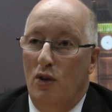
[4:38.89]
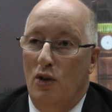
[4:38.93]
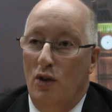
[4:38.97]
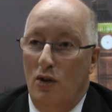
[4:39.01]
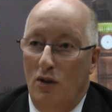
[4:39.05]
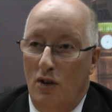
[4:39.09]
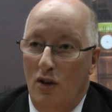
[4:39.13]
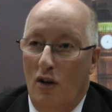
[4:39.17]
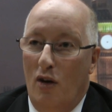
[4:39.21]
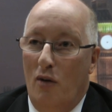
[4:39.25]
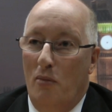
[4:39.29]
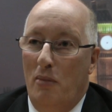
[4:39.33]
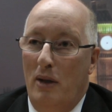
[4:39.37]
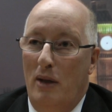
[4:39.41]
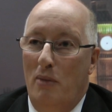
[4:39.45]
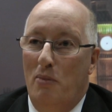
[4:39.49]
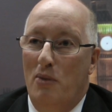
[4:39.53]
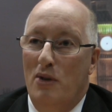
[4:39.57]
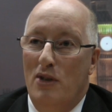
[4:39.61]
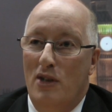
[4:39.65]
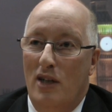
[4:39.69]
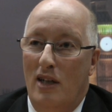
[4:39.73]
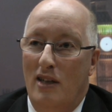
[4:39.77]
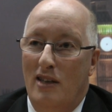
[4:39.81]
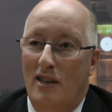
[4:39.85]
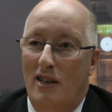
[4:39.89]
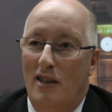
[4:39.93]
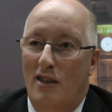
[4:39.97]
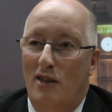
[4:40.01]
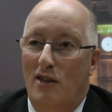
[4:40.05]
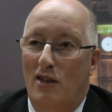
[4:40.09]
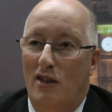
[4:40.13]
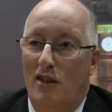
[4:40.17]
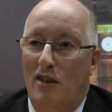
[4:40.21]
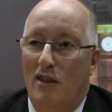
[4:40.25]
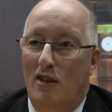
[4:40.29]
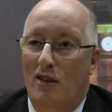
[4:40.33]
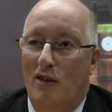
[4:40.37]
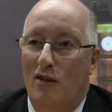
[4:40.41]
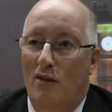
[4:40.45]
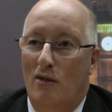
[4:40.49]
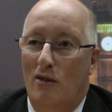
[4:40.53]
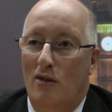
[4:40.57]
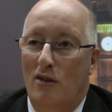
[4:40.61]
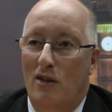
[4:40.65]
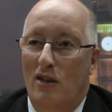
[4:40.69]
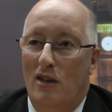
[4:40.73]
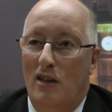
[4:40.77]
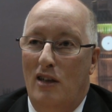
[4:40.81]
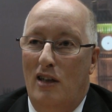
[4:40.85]
could not be presented to the
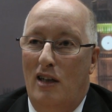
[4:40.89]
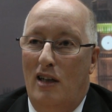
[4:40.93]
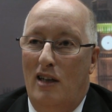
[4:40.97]
court.